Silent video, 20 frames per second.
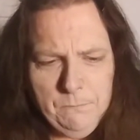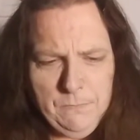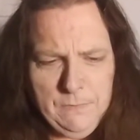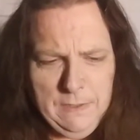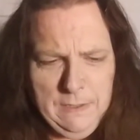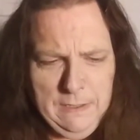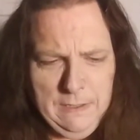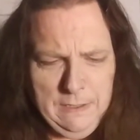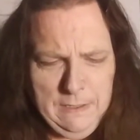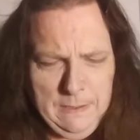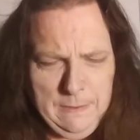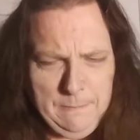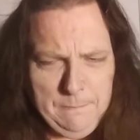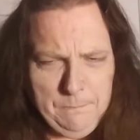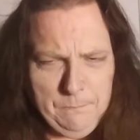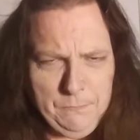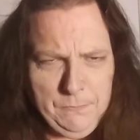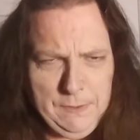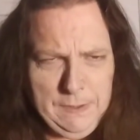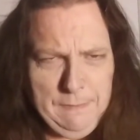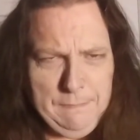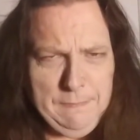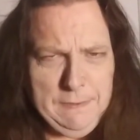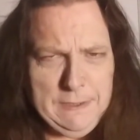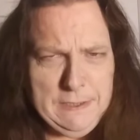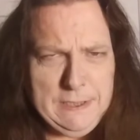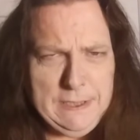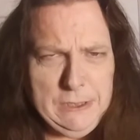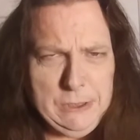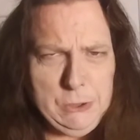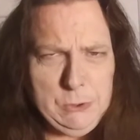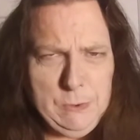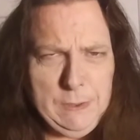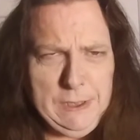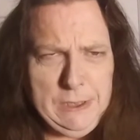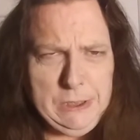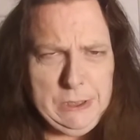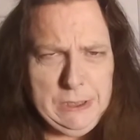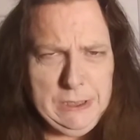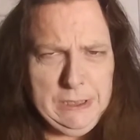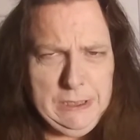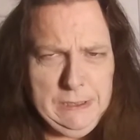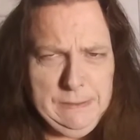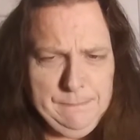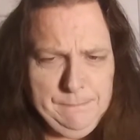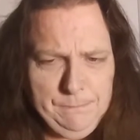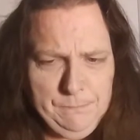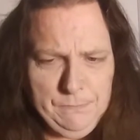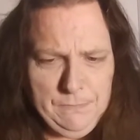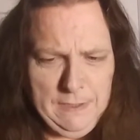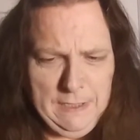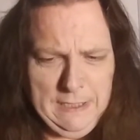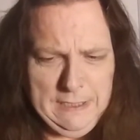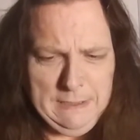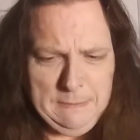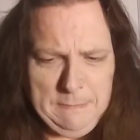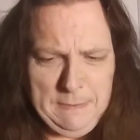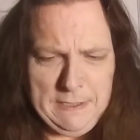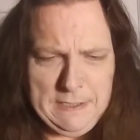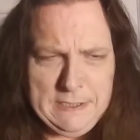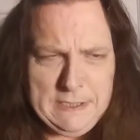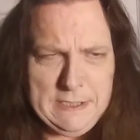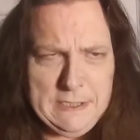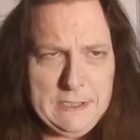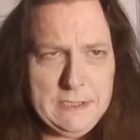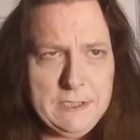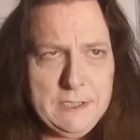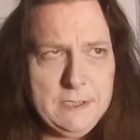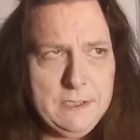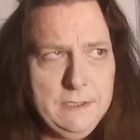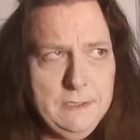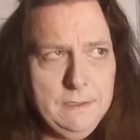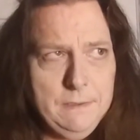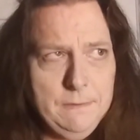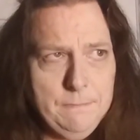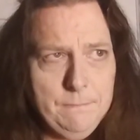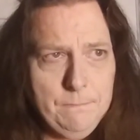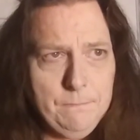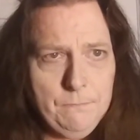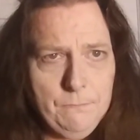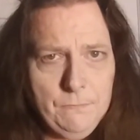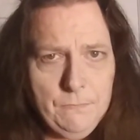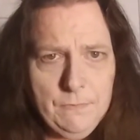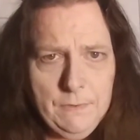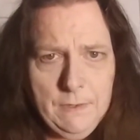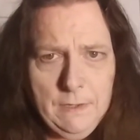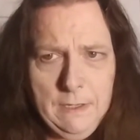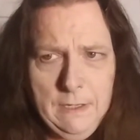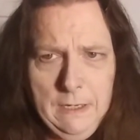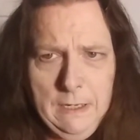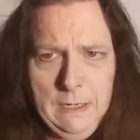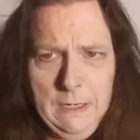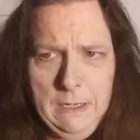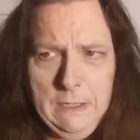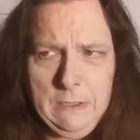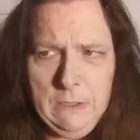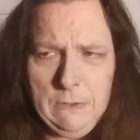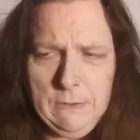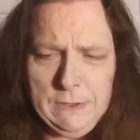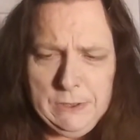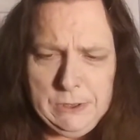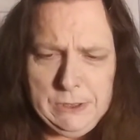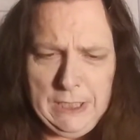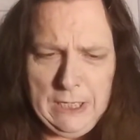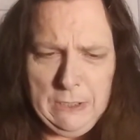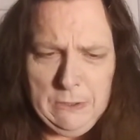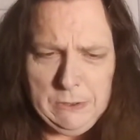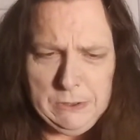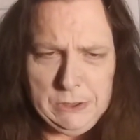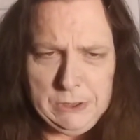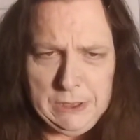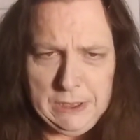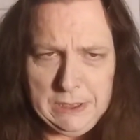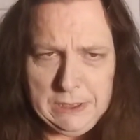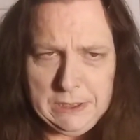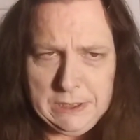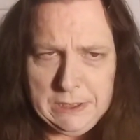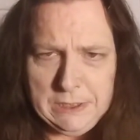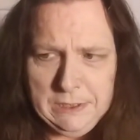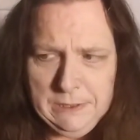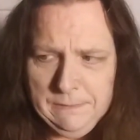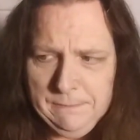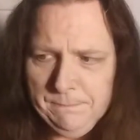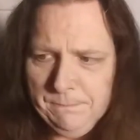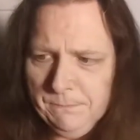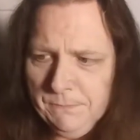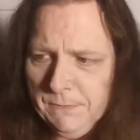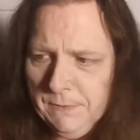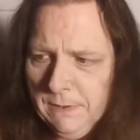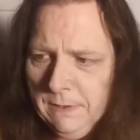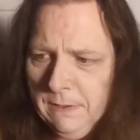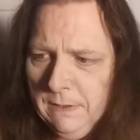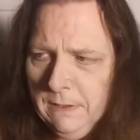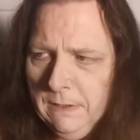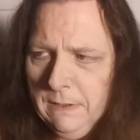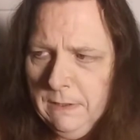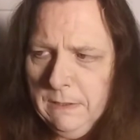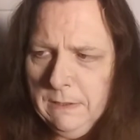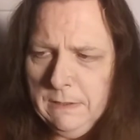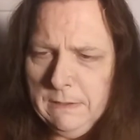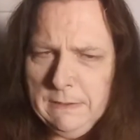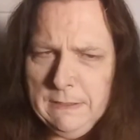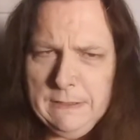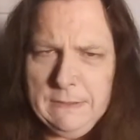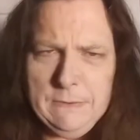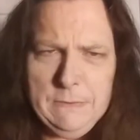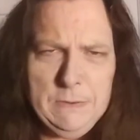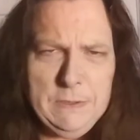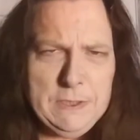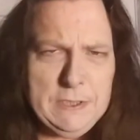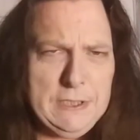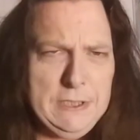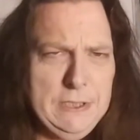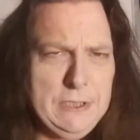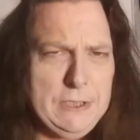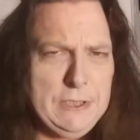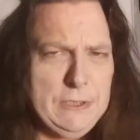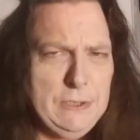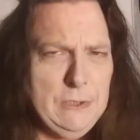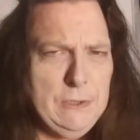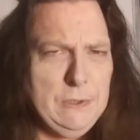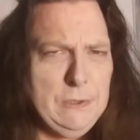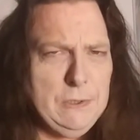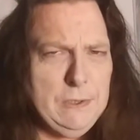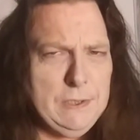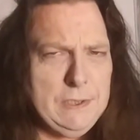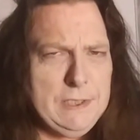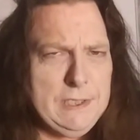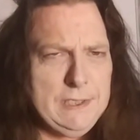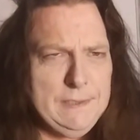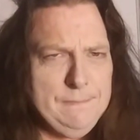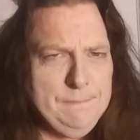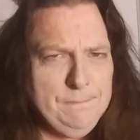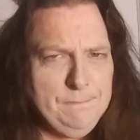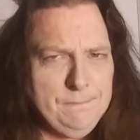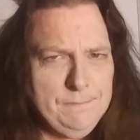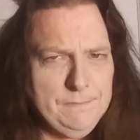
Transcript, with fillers: um, given the situation in the messes, and all the challenges, that there is concerns,